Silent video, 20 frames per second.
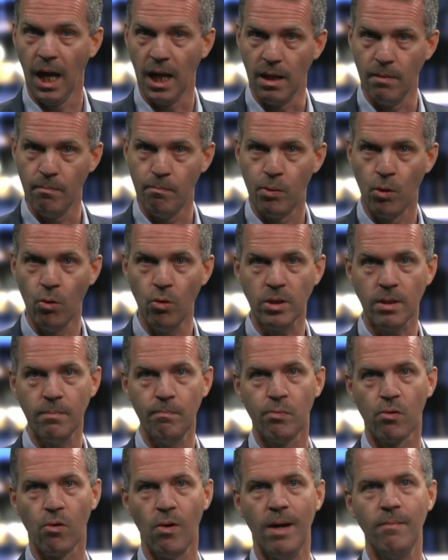An
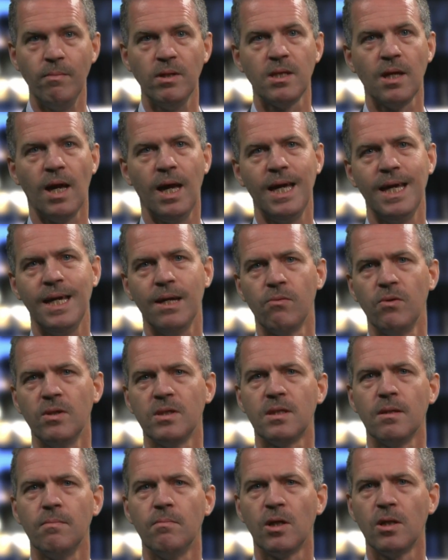important parameter here
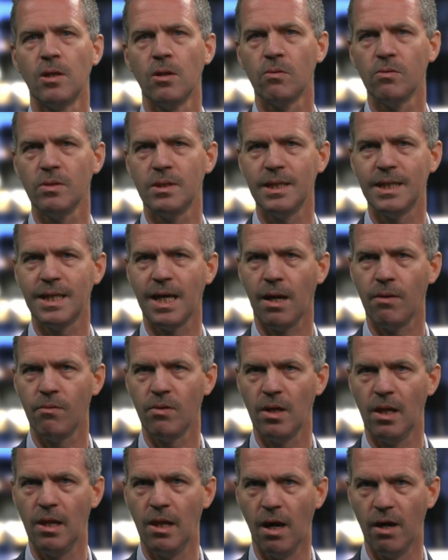is the minority
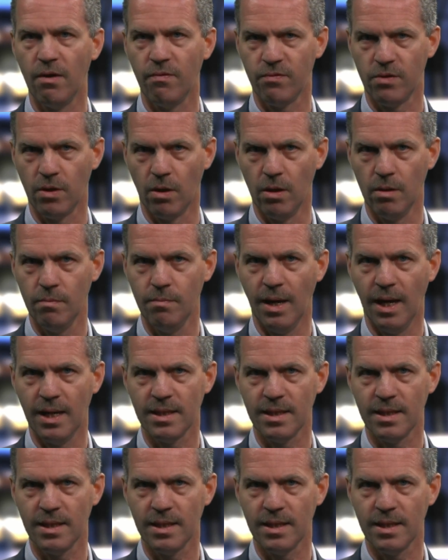carrier lifetime,